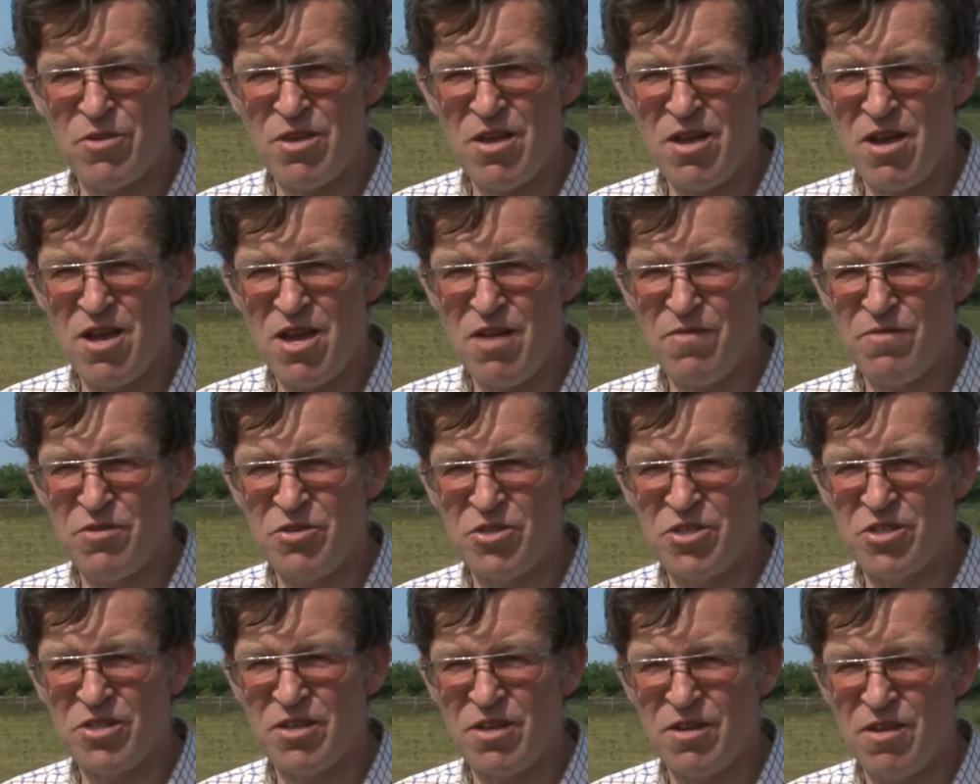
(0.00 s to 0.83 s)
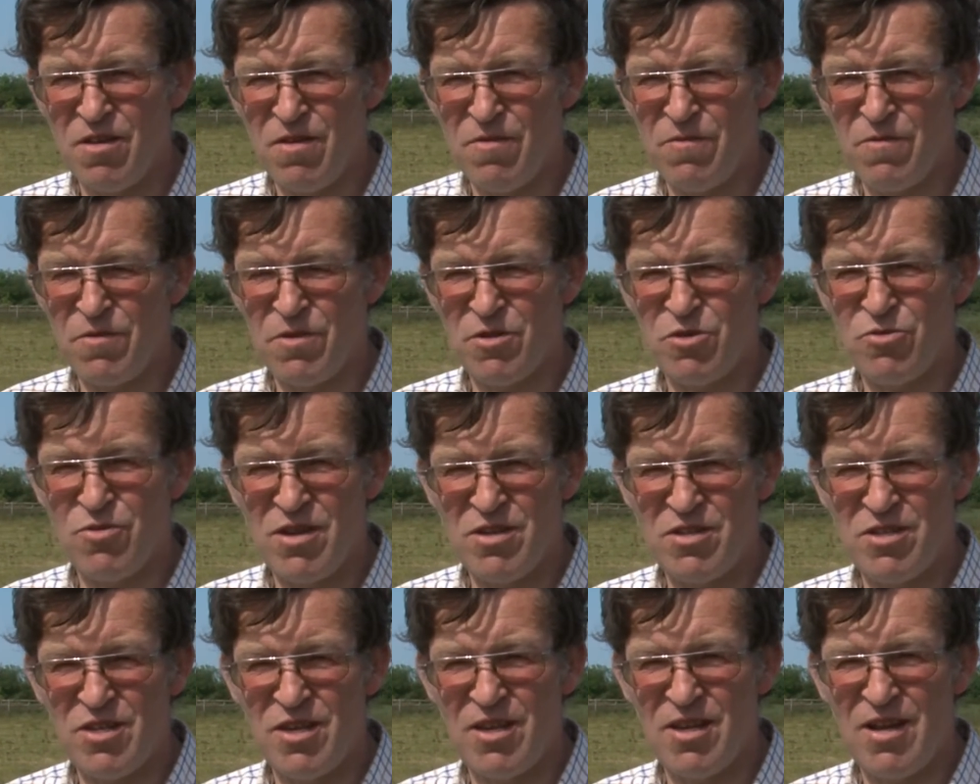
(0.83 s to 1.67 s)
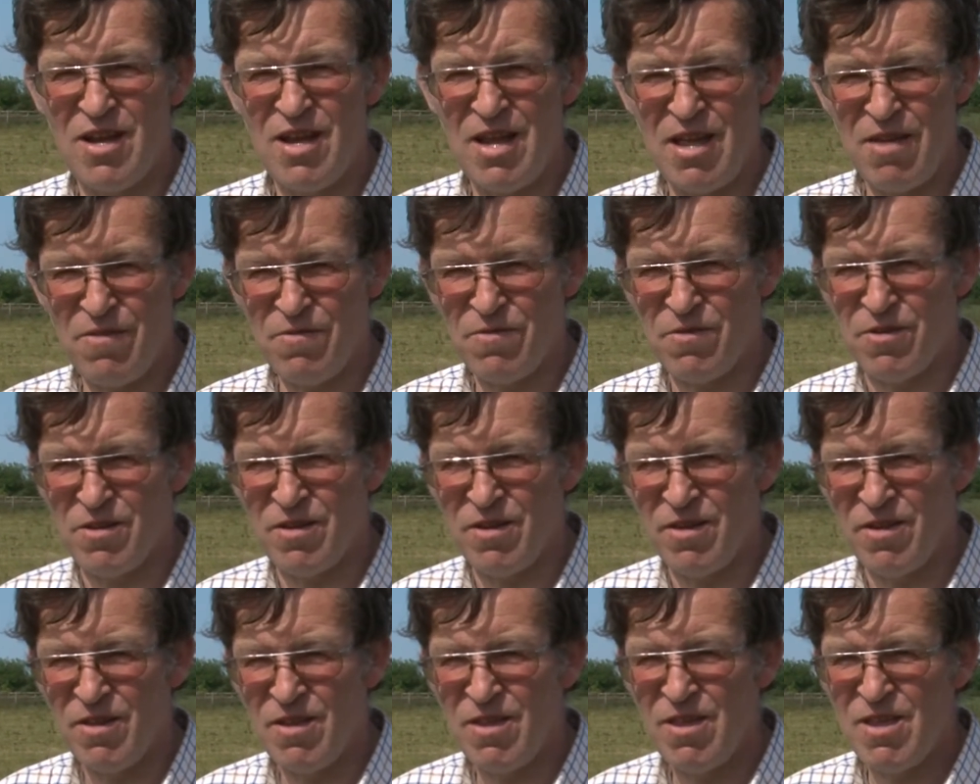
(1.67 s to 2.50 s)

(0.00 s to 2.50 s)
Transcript: the harvest of 2011,